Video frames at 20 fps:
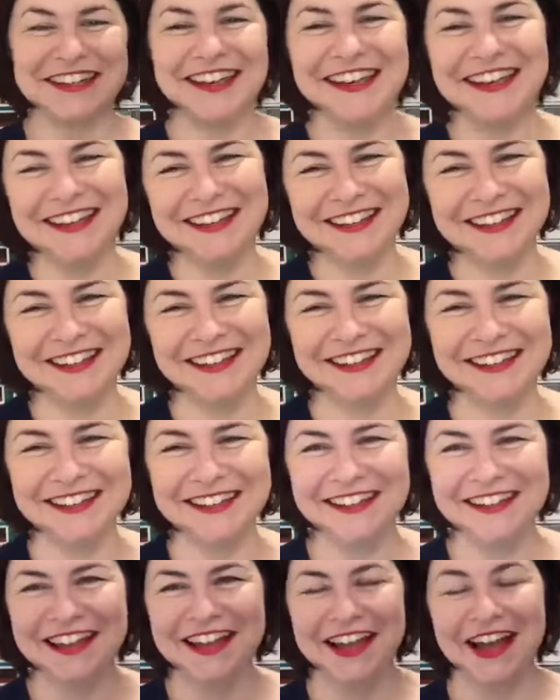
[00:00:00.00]
I
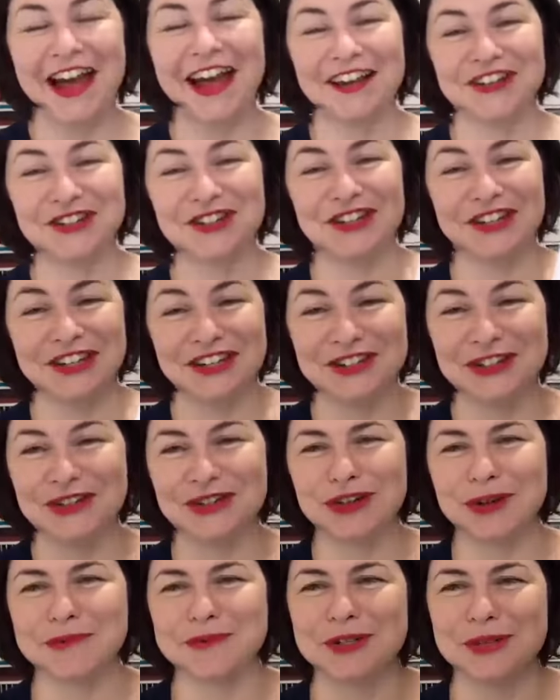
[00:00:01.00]
actually need to
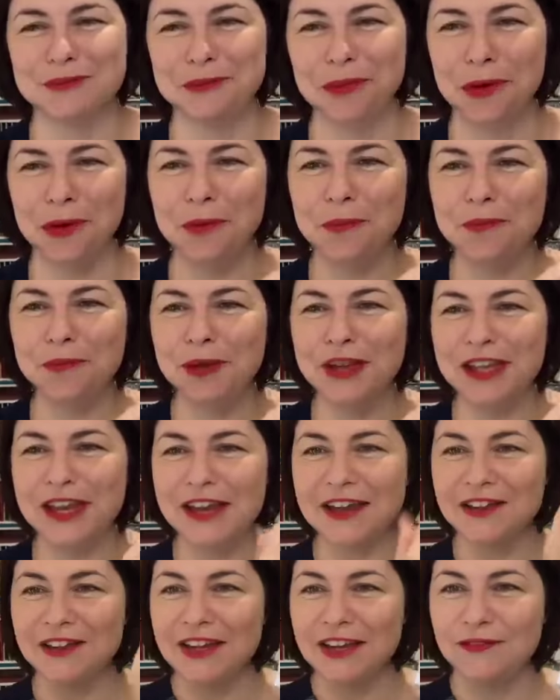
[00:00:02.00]
chop some more. But
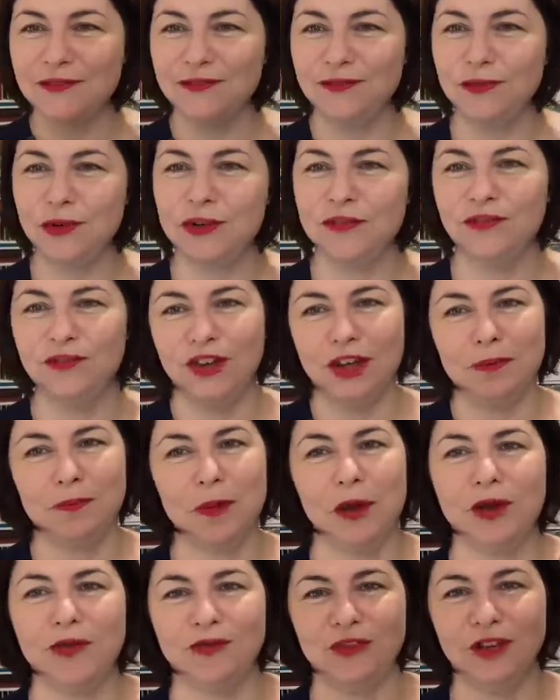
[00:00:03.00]
yeah, it would fit
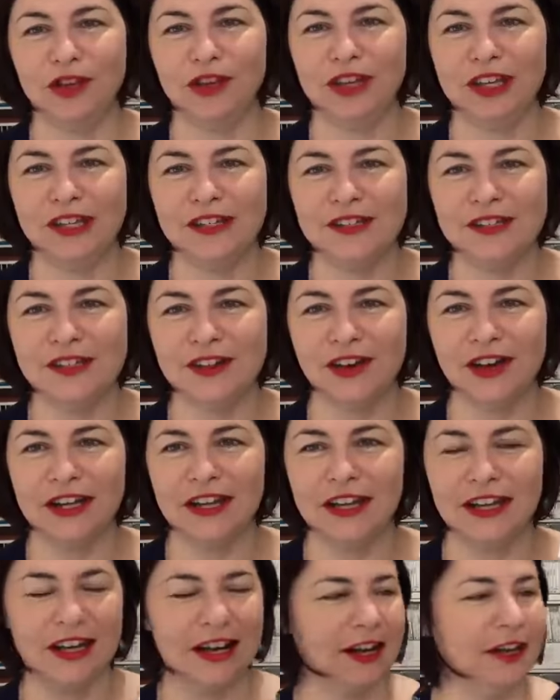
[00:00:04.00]
perfectly inside
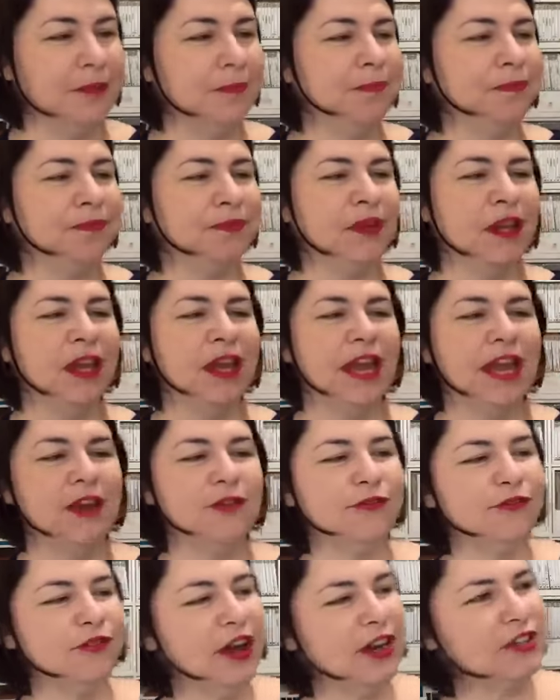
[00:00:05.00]
here.
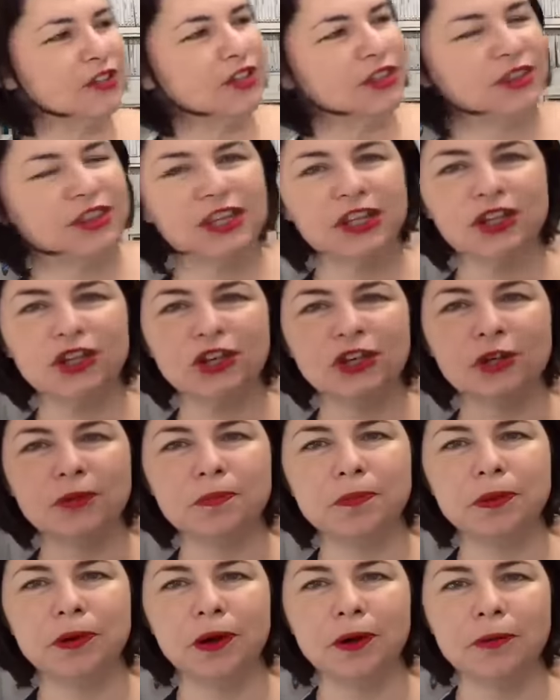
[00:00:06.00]
In fact, I think you
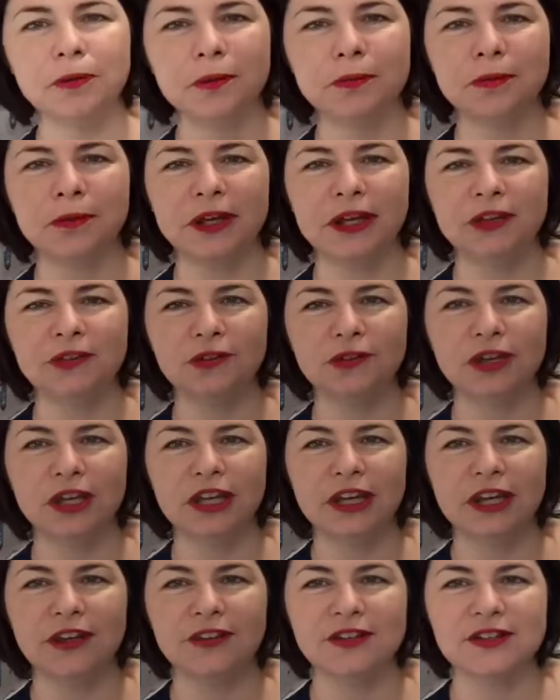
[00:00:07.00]
could probably,
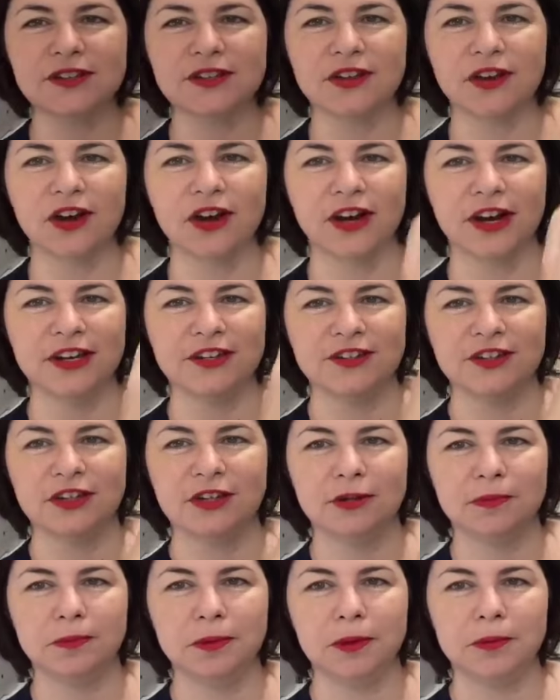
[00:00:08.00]
looking at the size,
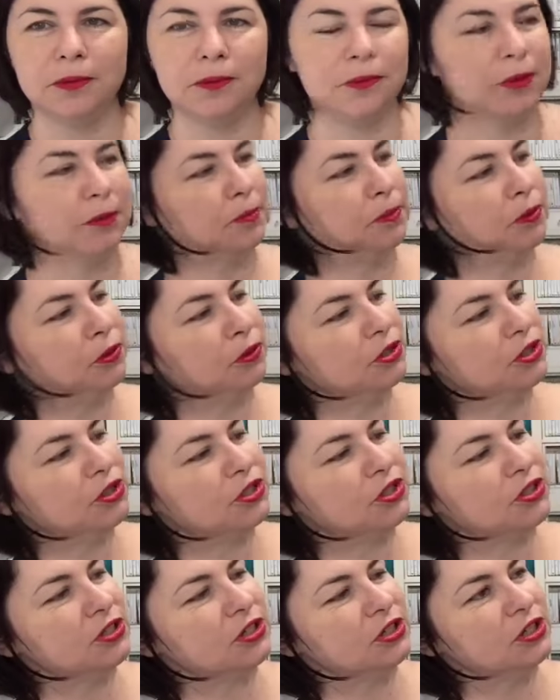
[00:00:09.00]
you could probably
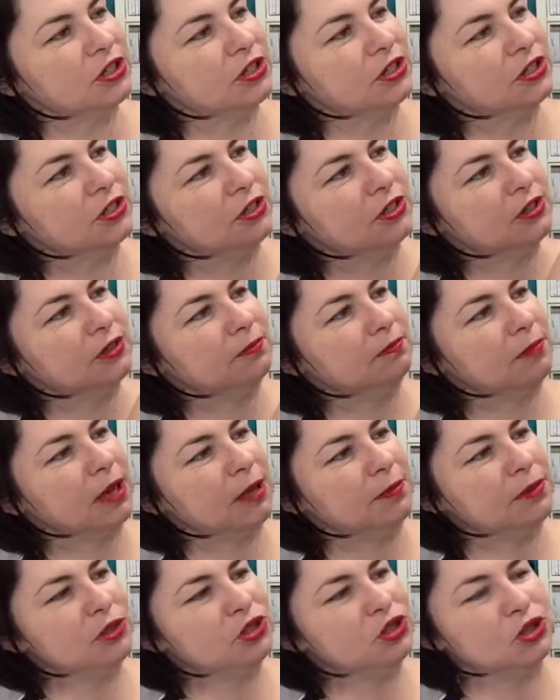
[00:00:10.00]
put
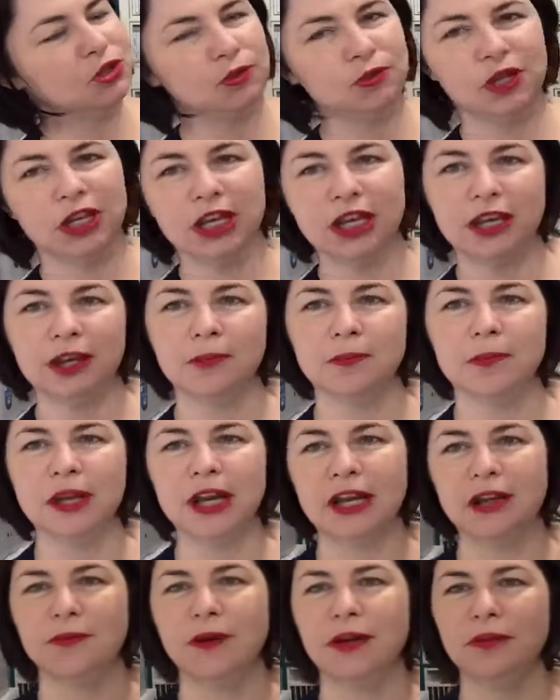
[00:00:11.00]
maybe two in here. But
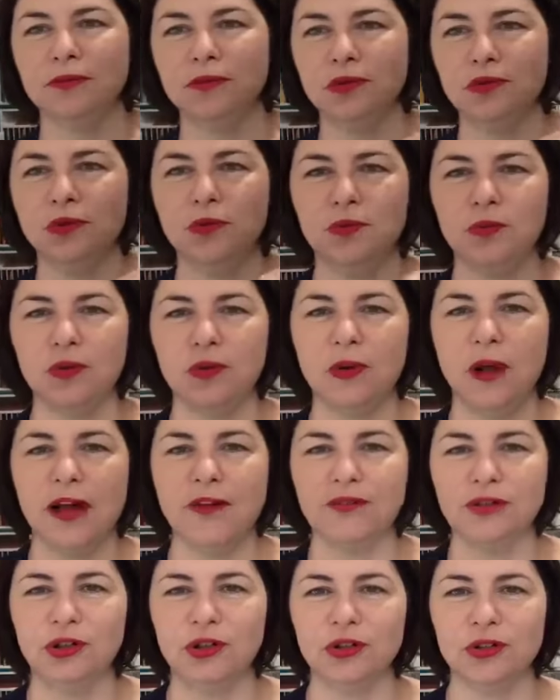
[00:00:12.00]
anyway, we'll we'll
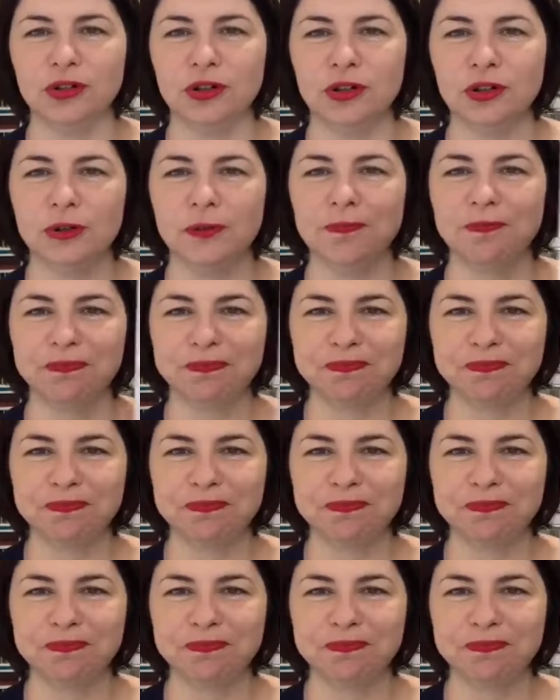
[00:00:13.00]
have a look.